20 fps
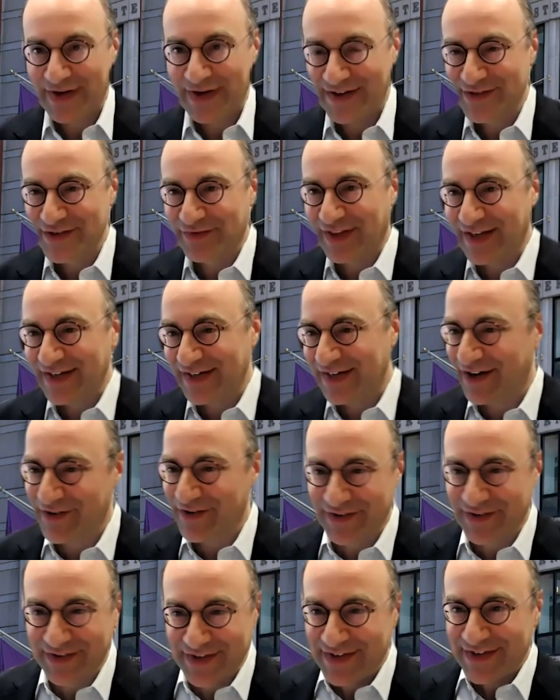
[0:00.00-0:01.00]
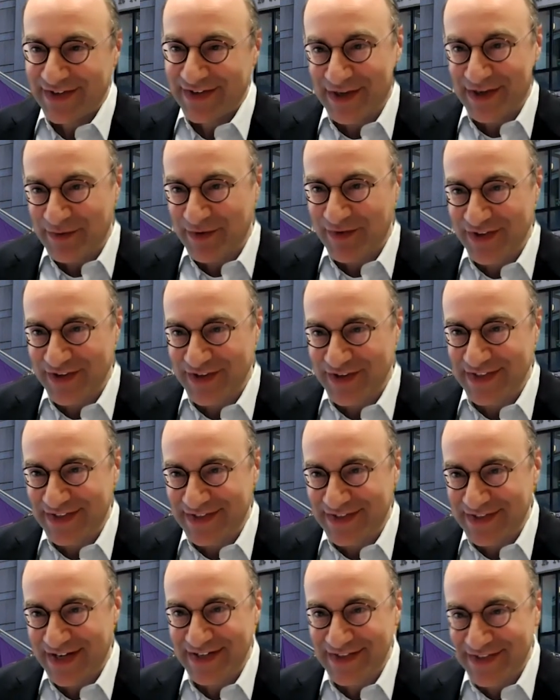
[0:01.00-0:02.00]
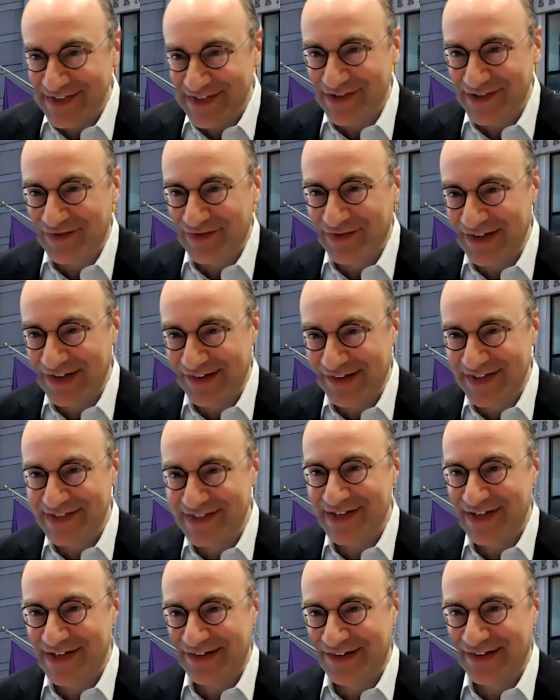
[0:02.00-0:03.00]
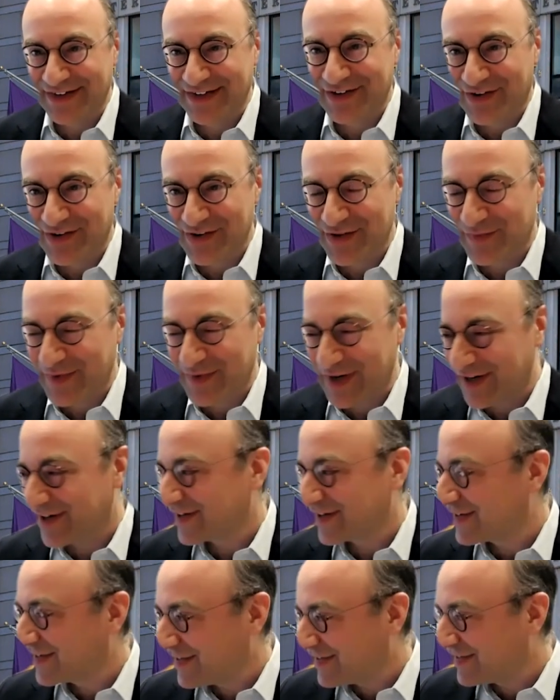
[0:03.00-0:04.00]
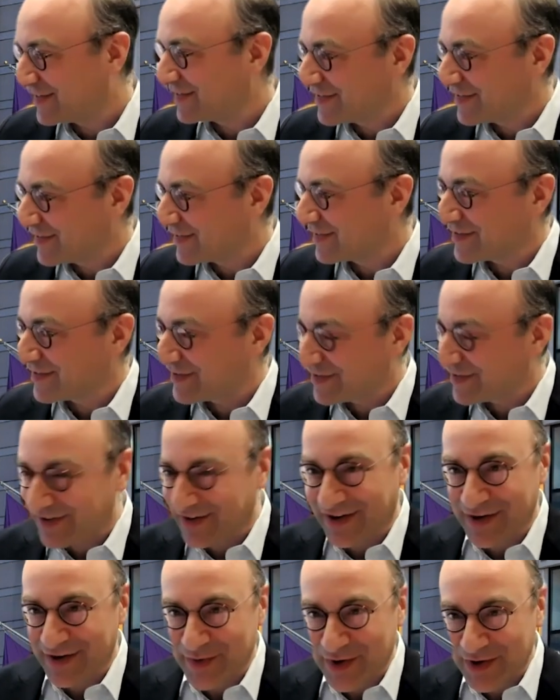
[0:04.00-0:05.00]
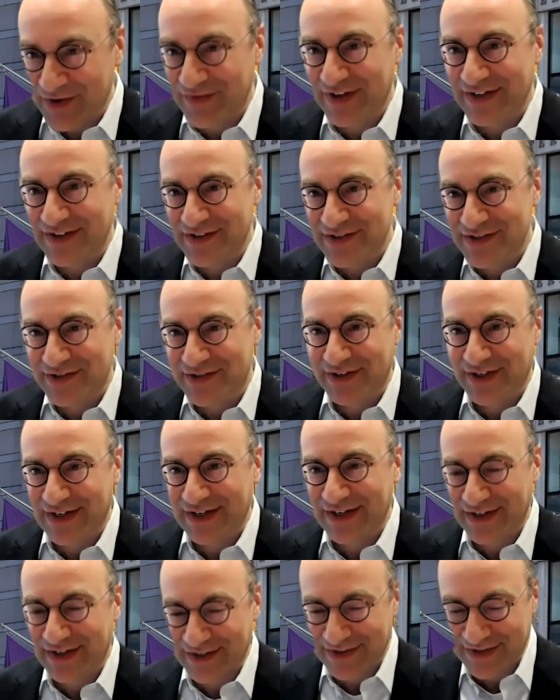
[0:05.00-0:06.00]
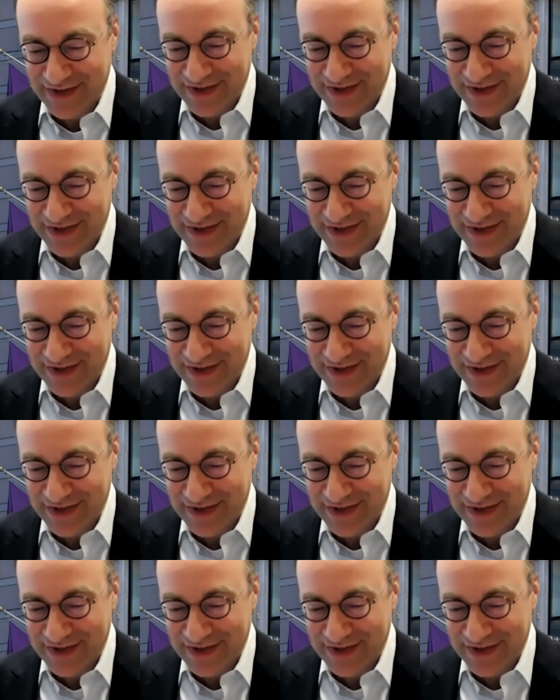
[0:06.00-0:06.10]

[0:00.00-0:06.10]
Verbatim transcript: so you've laid out some of the successes of regionalization in North America, the automotive industry and